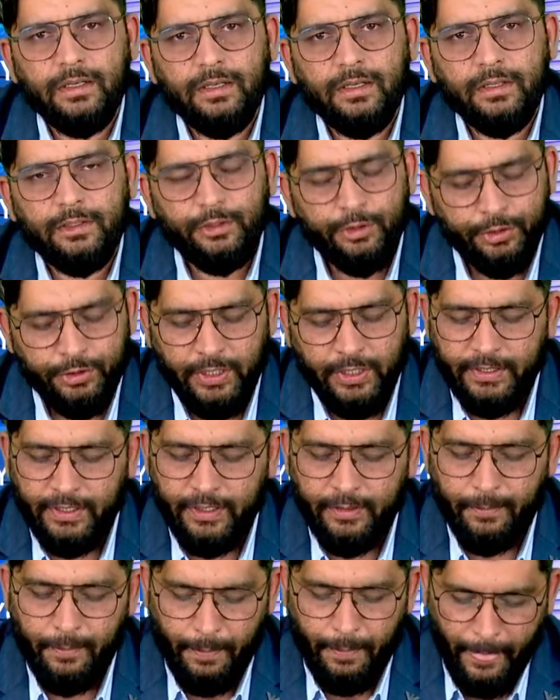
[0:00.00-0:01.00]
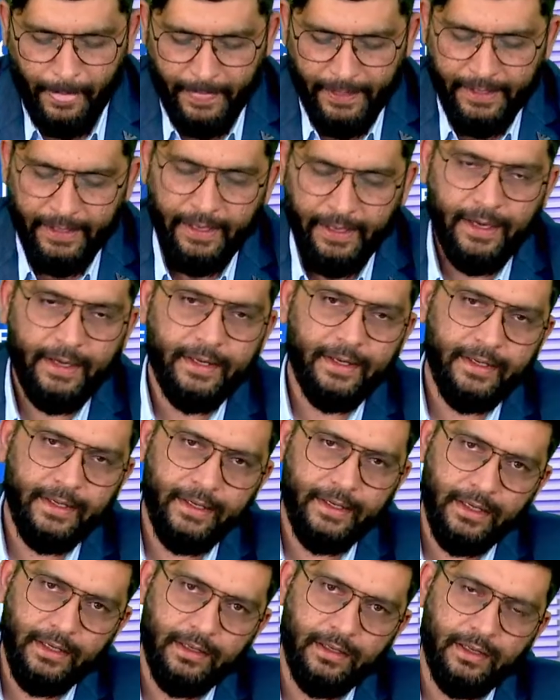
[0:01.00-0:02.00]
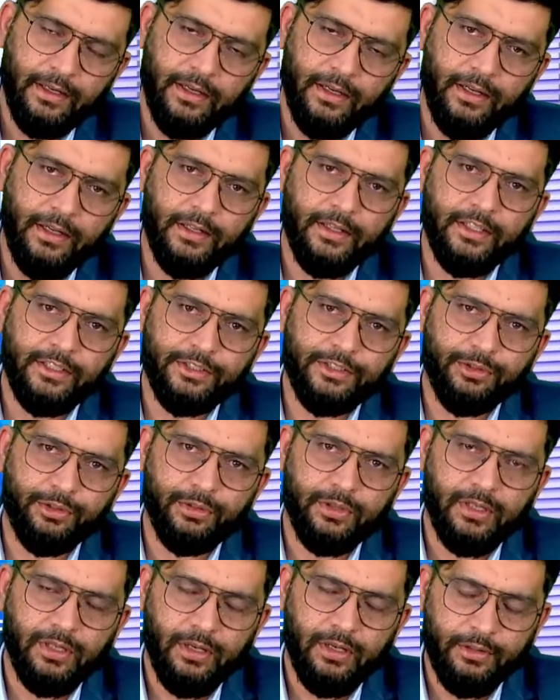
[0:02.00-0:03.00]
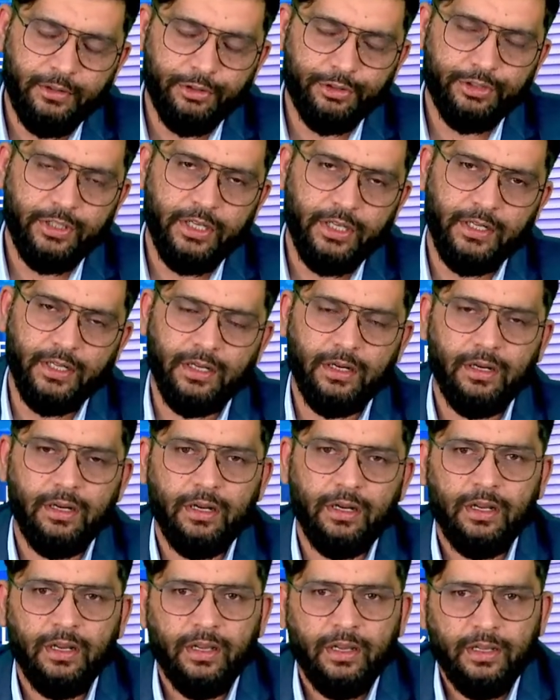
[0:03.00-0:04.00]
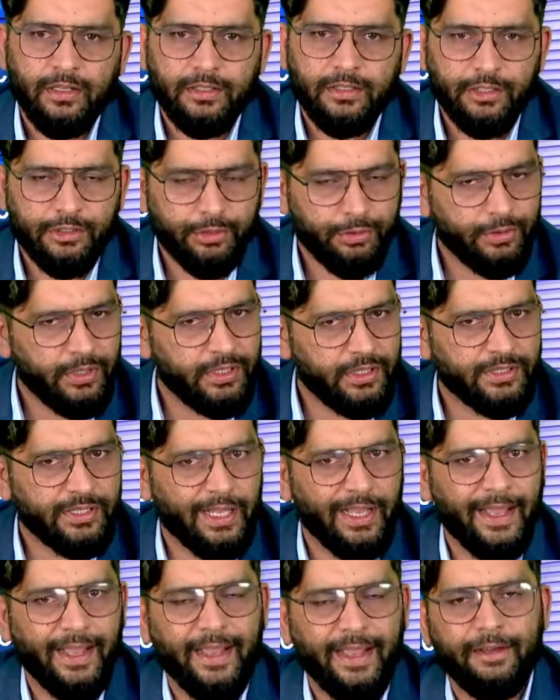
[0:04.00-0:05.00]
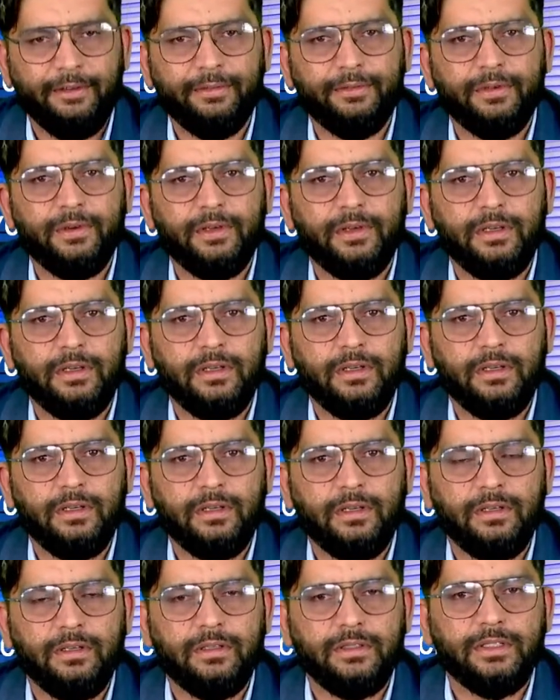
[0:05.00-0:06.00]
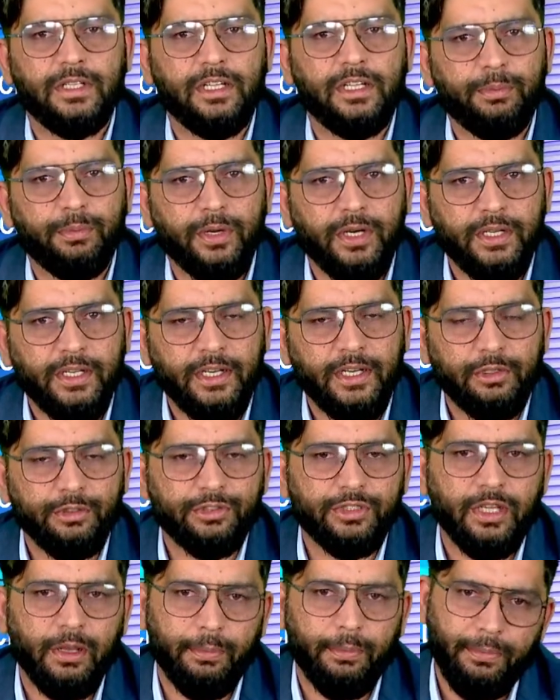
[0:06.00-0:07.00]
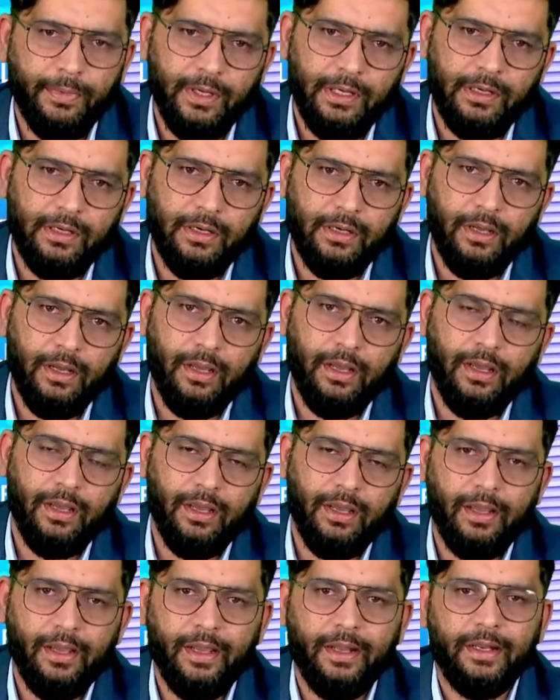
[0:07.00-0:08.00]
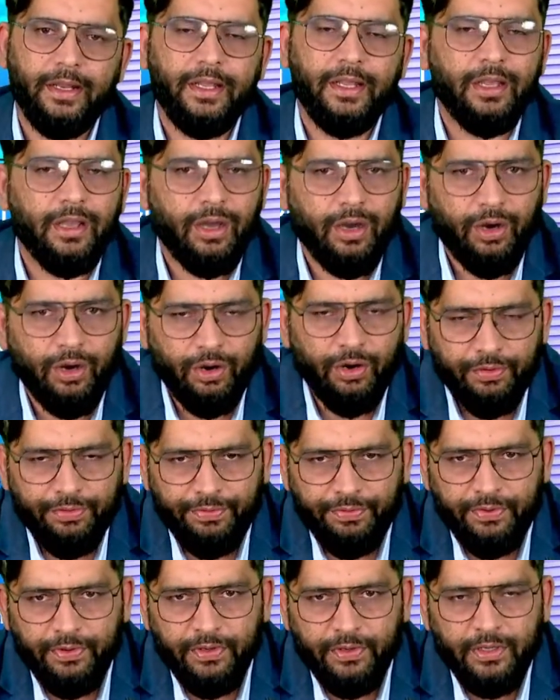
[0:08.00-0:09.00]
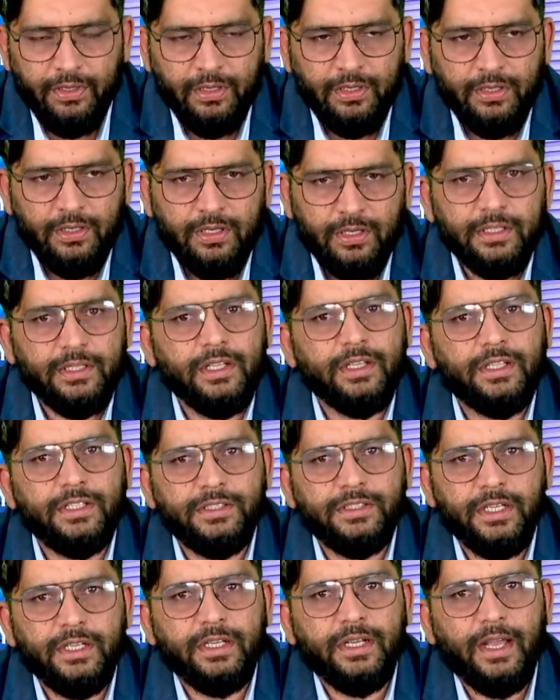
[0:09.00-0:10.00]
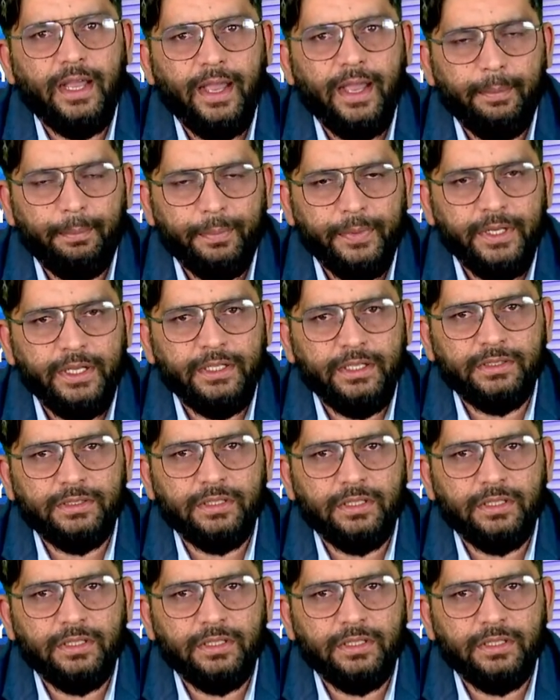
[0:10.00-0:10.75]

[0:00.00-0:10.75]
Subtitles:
newsletter. And here in this newsletter, the students have the liberty to submit any of the recent happenings